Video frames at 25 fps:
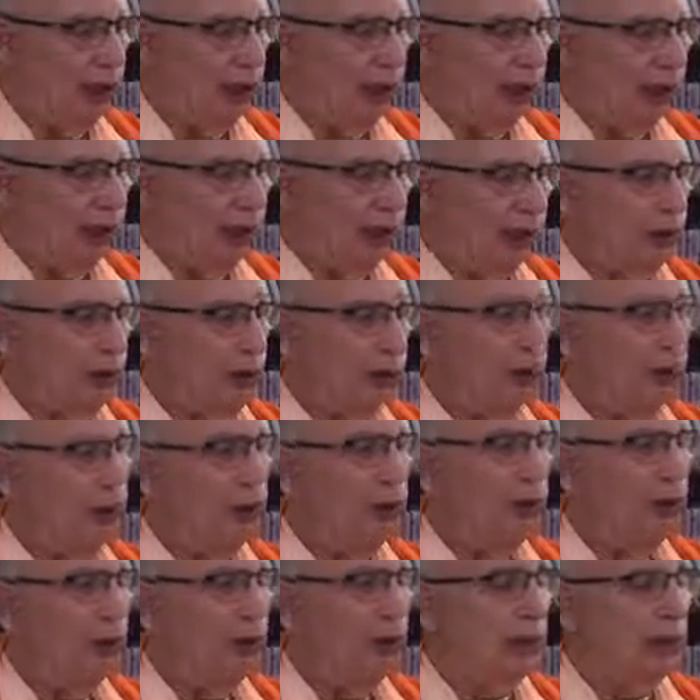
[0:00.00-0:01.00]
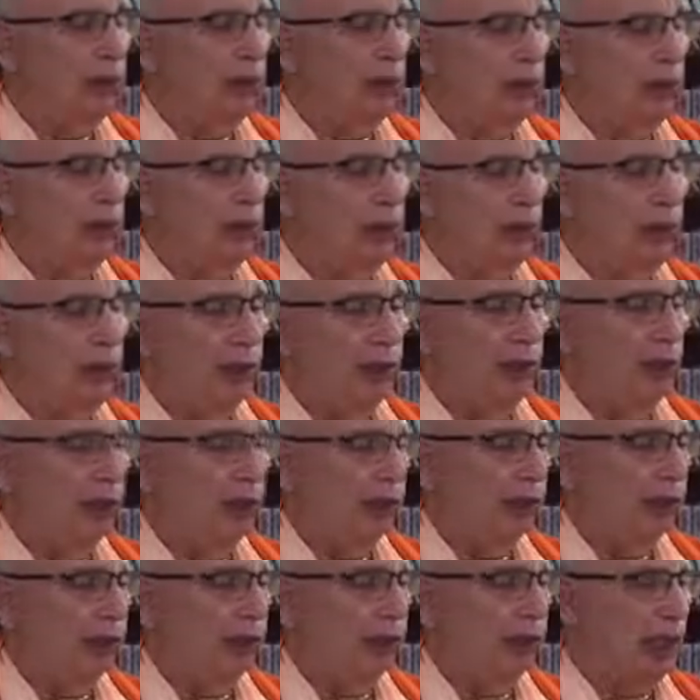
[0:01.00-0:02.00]
which ruins everything,
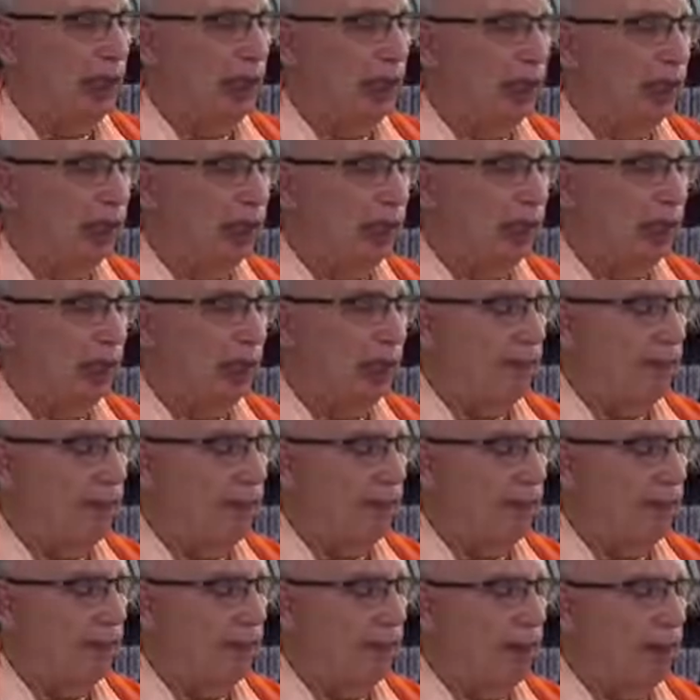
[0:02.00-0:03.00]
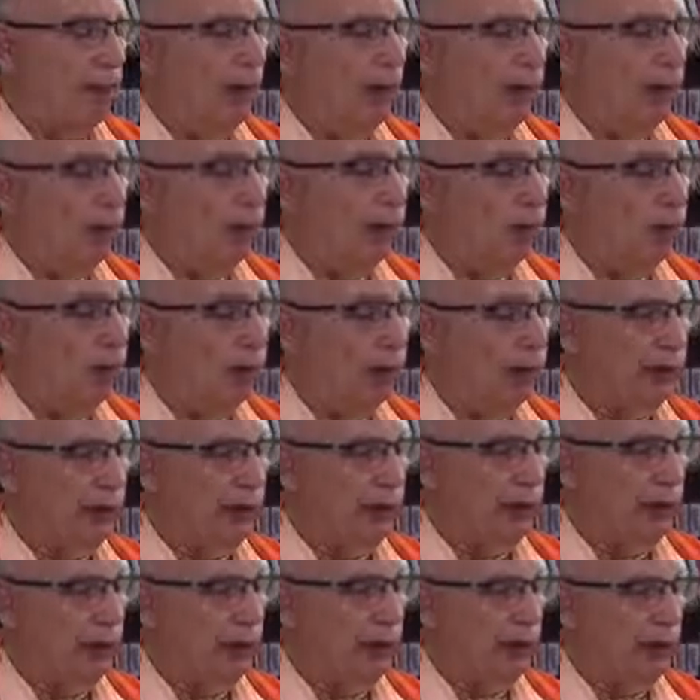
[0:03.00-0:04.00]
just like a drop of
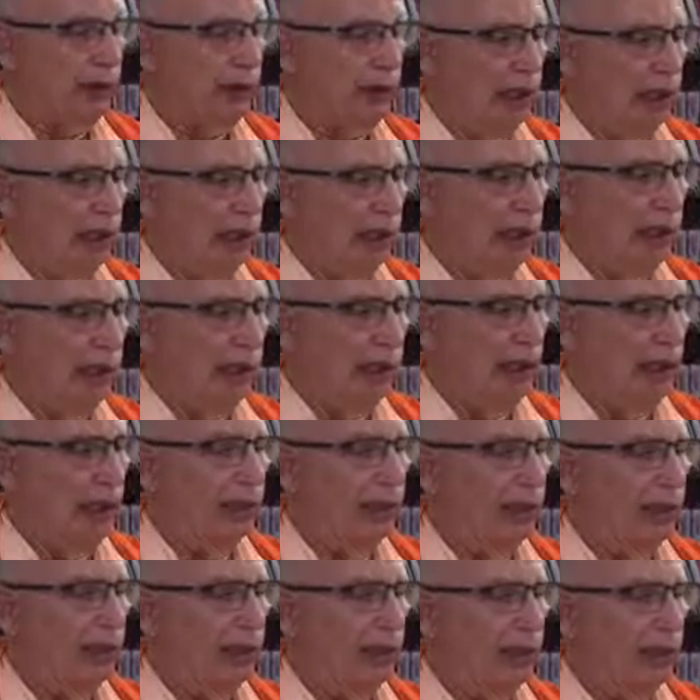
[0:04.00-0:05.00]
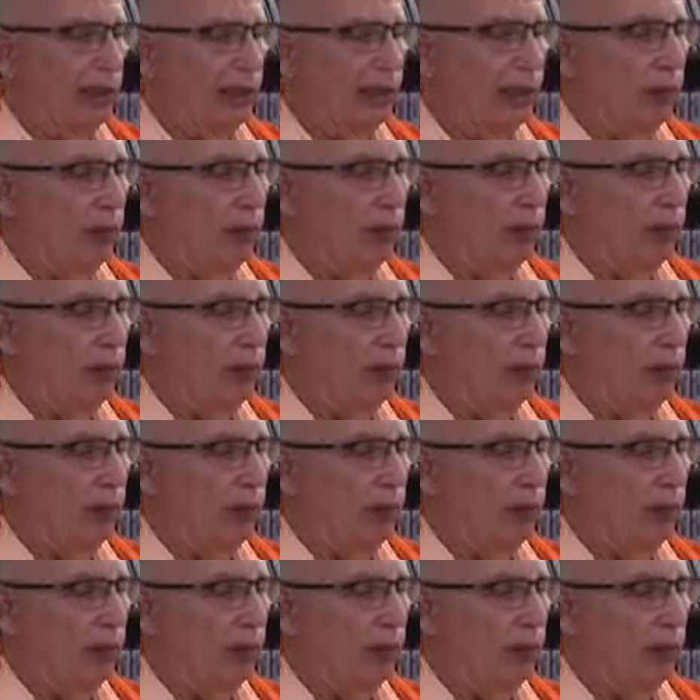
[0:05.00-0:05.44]
poison in a bowl